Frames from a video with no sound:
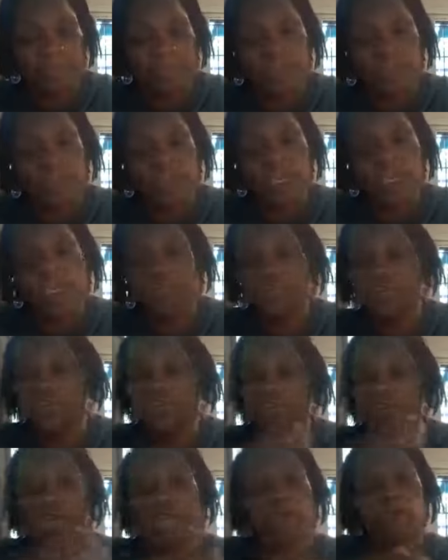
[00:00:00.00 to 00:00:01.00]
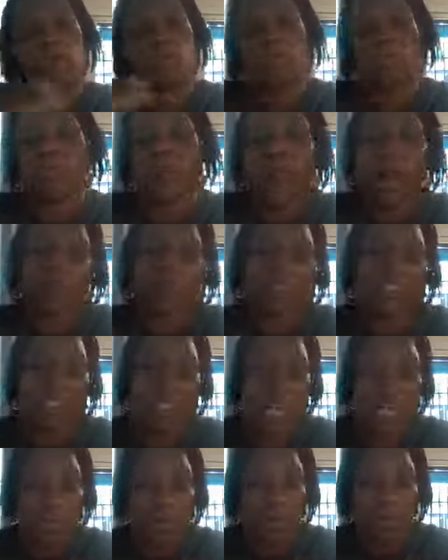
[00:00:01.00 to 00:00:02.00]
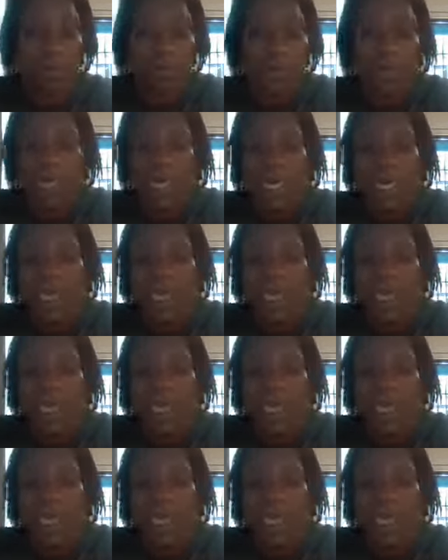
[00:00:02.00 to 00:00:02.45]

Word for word: okay and you can kind of go around the table